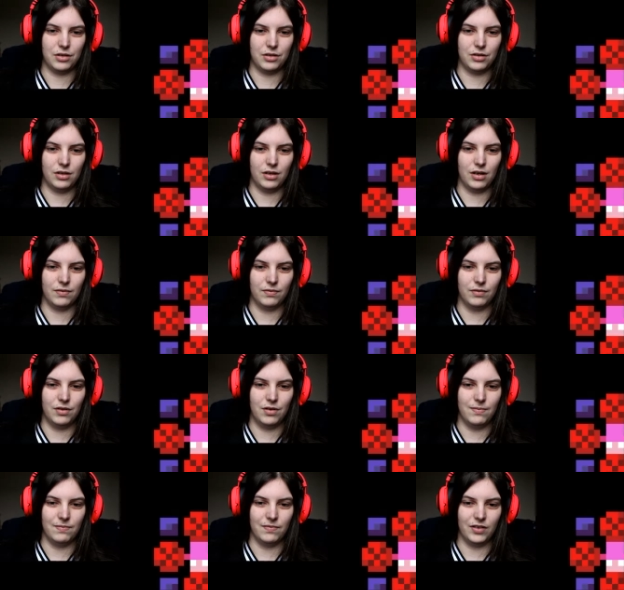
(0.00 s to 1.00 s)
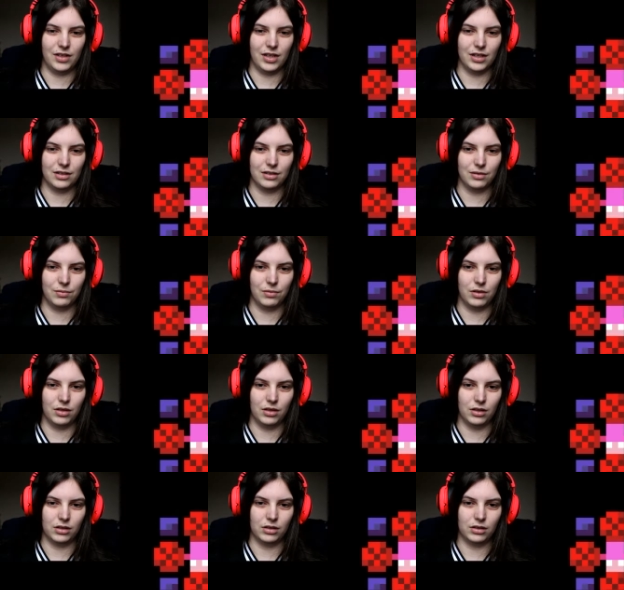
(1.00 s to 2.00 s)
there's enough room for things to
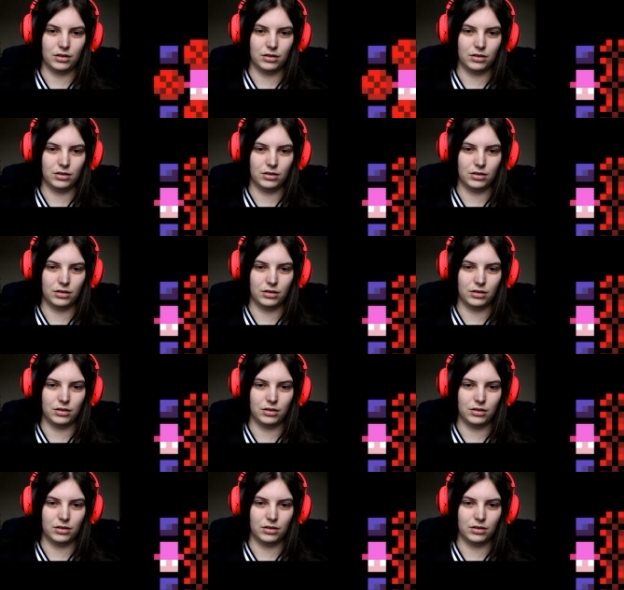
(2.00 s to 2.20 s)
work.